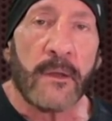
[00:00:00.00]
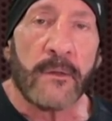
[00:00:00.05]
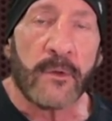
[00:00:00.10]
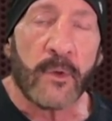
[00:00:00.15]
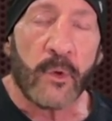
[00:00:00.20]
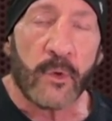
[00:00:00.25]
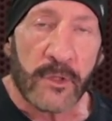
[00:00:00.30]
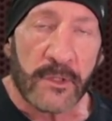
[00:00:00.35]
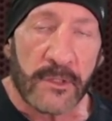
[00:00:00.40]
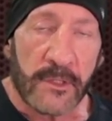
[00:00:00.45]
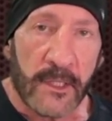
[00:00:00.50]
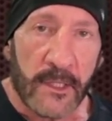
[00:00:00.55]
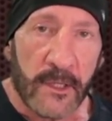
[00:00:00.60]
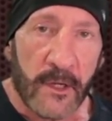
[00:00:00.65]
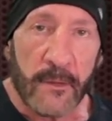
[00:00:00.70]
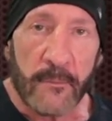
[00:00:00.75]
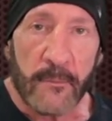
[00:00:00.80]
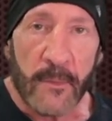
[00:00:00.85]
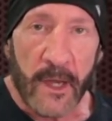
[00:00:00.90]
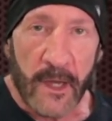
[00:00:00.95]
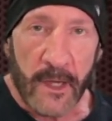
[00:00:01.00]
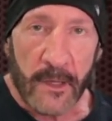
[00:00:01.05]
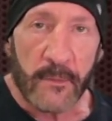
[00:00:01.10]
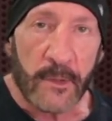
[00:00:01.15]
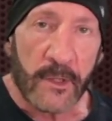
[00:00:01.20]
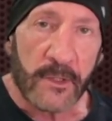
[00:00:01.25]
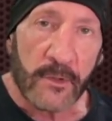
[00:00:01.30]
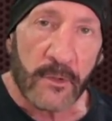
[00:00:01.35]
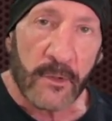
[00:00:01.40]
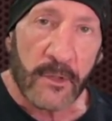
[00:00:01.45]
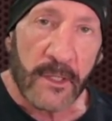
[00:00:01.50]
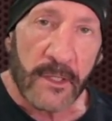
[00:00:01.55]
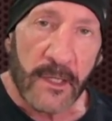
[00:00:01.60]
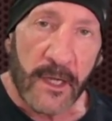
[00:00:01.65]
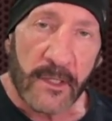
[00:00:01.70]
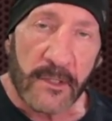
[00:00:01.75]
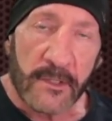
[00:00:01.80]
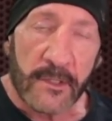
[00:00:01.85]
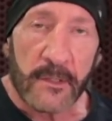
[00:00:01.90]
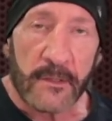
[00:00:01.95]
focusing on mind-muscle
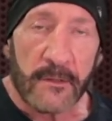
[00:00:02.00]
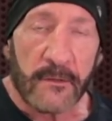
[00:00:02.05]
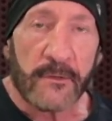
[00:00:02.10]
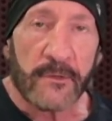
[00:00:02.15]
connection.